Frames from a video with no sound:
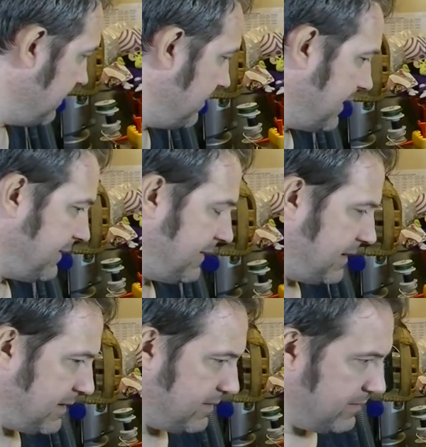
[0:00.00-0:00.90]
But,
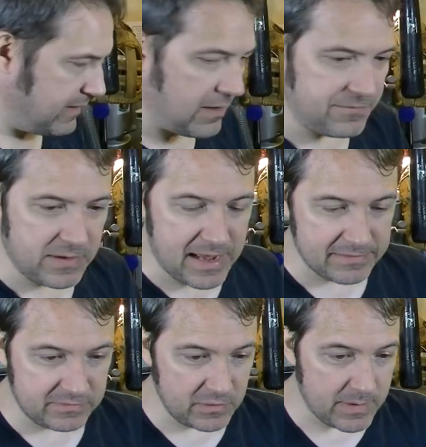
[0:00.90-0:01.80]
uh, you know, if you
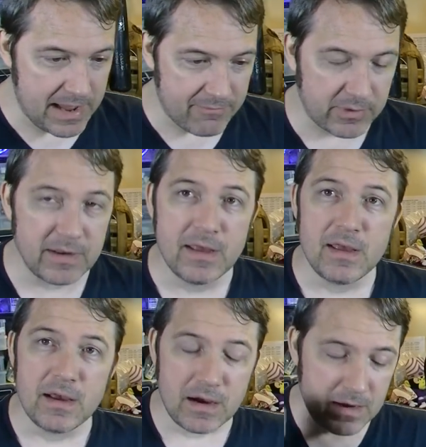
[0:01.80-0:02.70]
guys do have one,
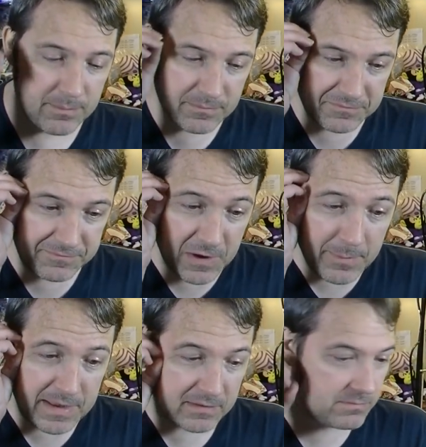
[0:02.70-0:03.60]
um,
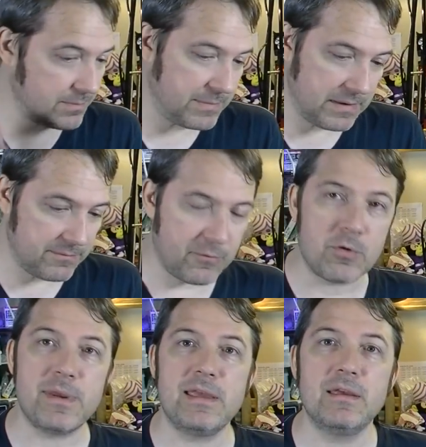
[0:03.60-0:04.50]
film it
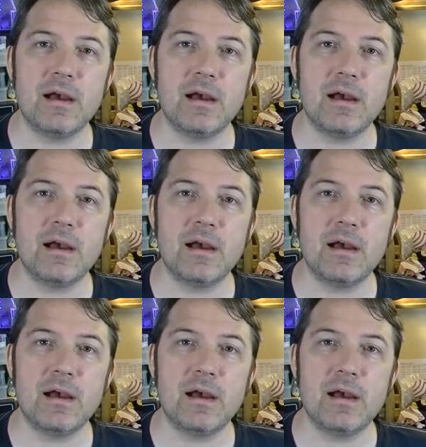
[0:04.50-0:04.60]
for me.